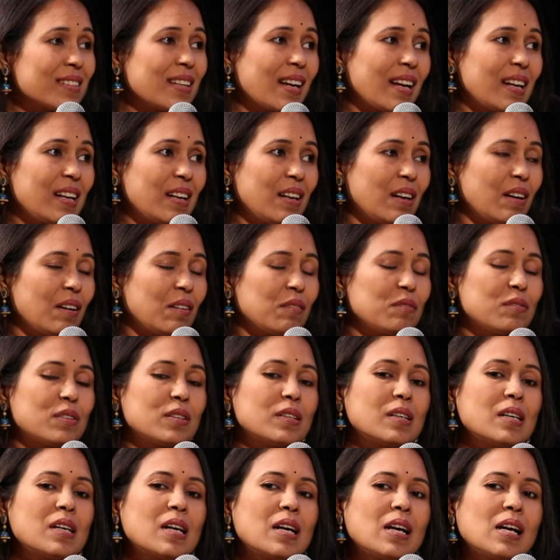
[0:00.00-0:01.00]
I love.
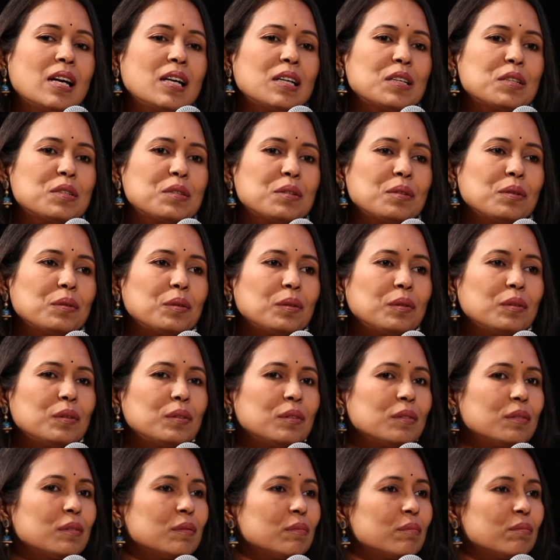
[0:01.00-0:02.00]

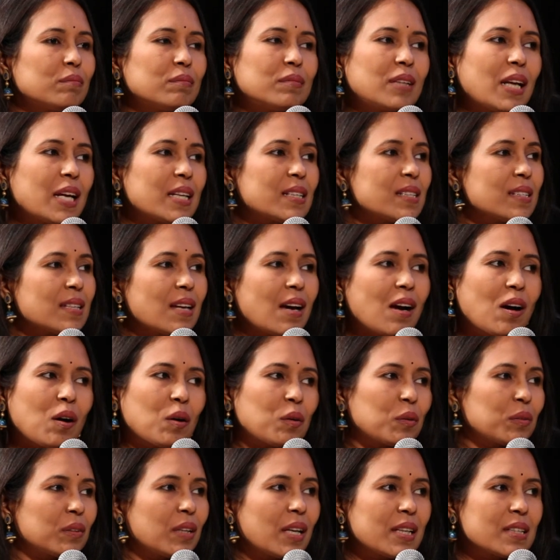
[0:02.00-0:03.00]
So that's
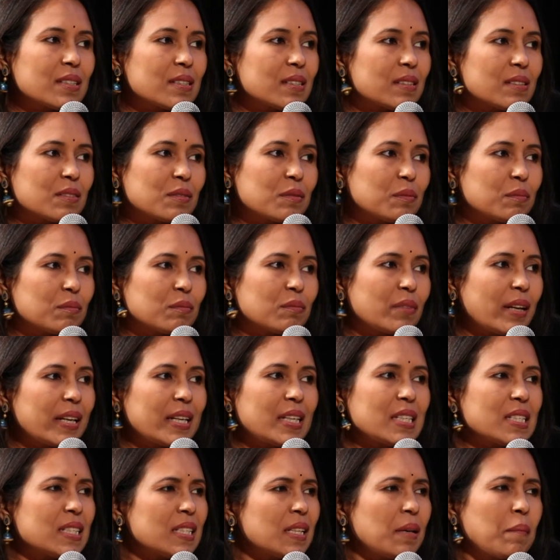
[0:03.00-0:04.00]
how, that's
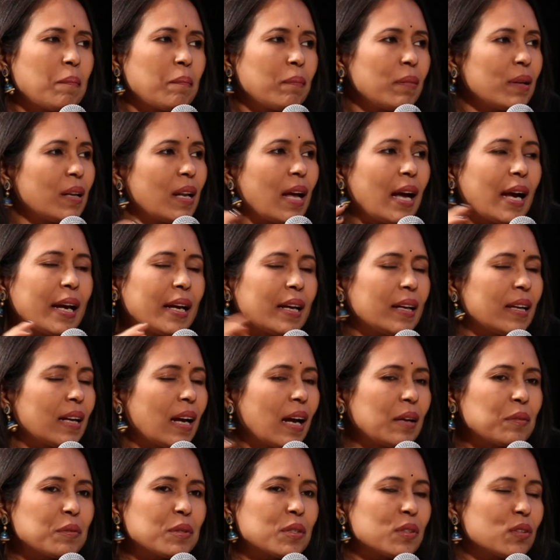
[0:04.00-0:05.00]
very simple.
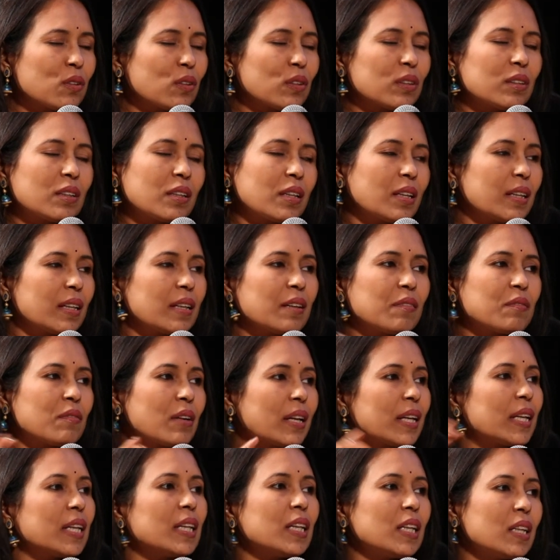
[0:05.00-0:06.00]
I was not thinking
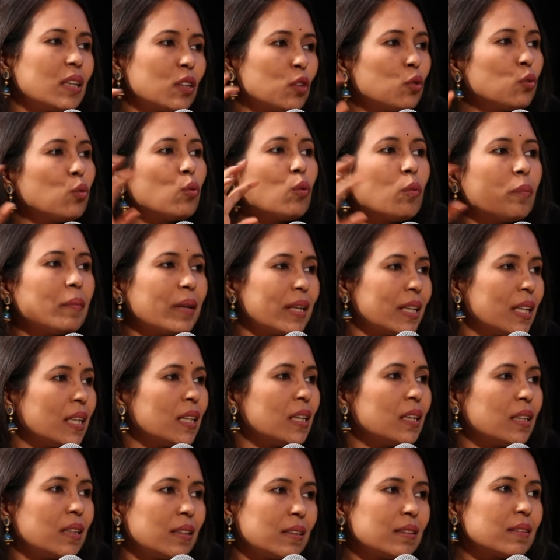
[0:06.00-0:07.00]
very too
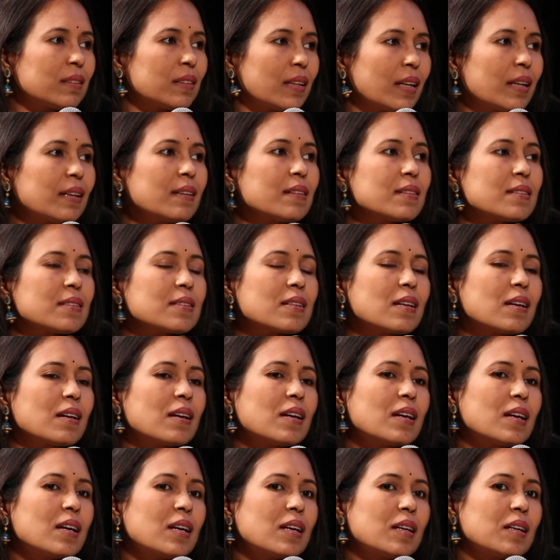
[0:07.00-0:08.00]
many things,
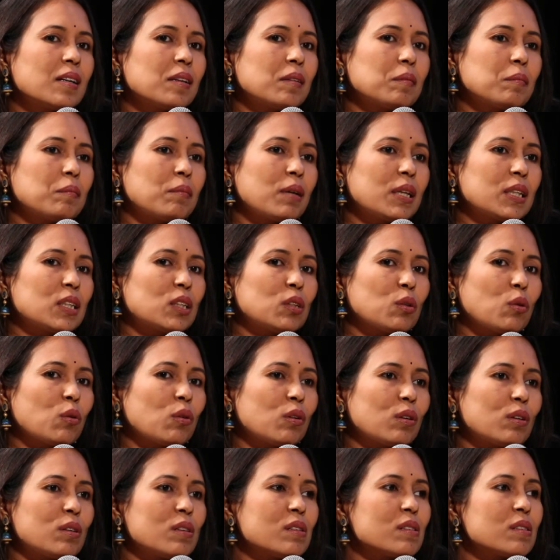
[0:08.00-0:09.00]
but
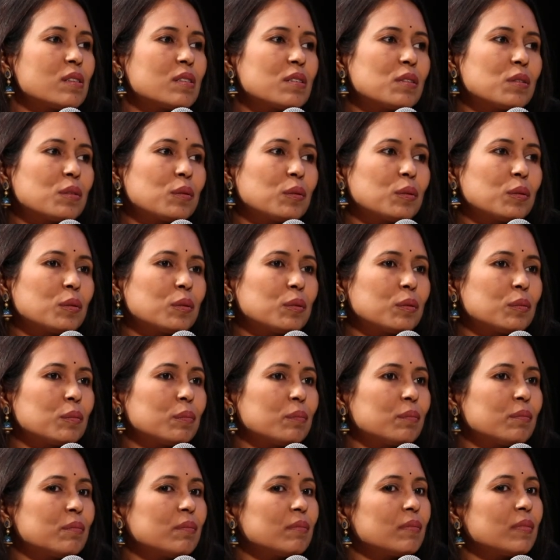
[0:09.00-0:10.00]
also,
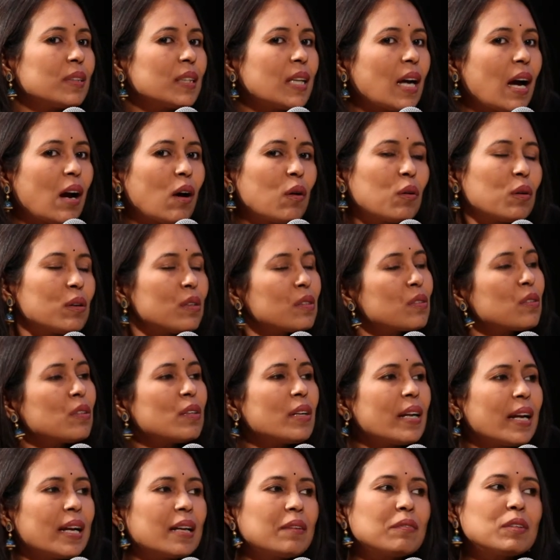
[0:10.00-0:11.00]
yeah, also
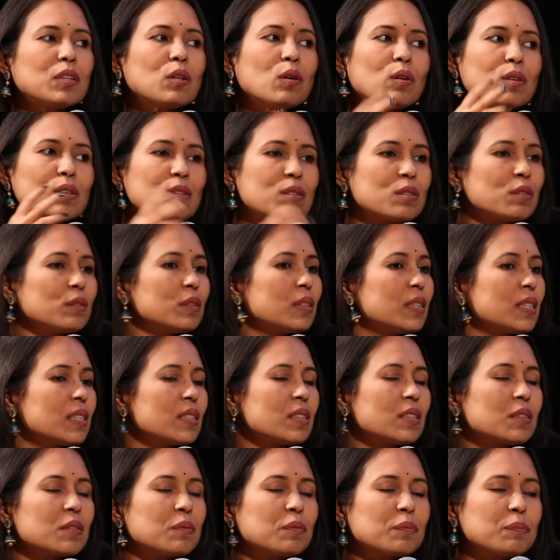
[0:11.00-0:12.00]
relevant, also
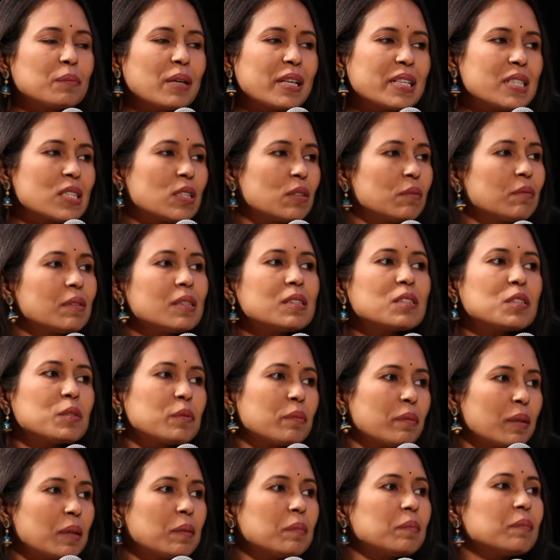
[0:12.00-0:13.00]
this festivals
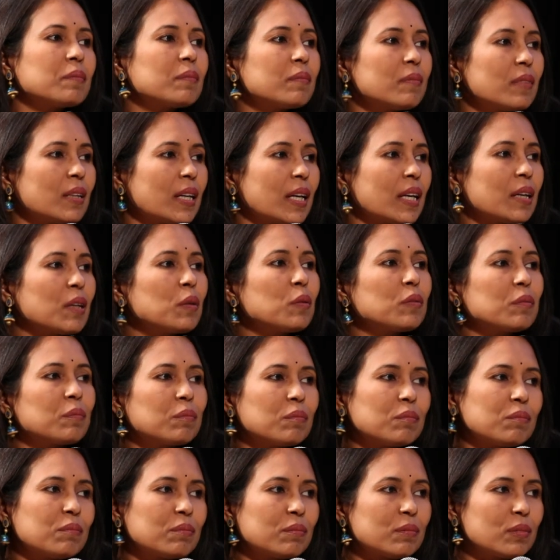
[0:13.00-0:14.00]
film, like
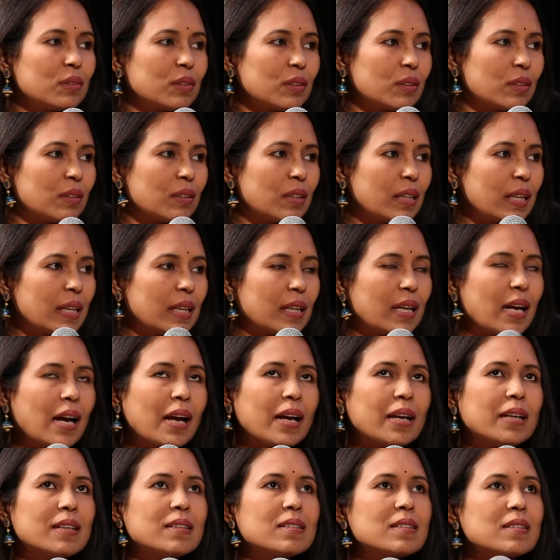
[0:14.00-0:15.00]

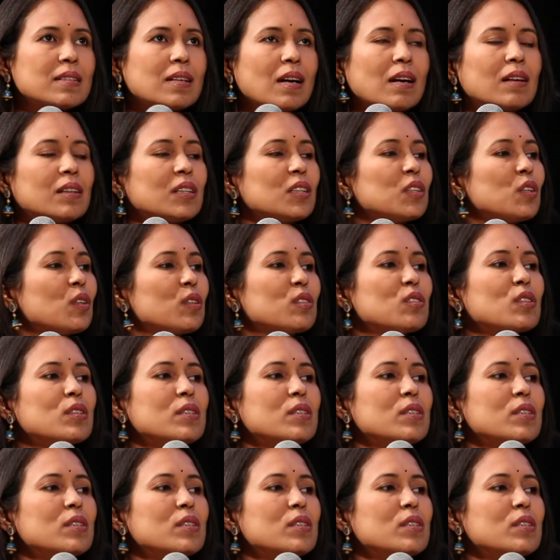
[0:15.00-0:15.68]
I started also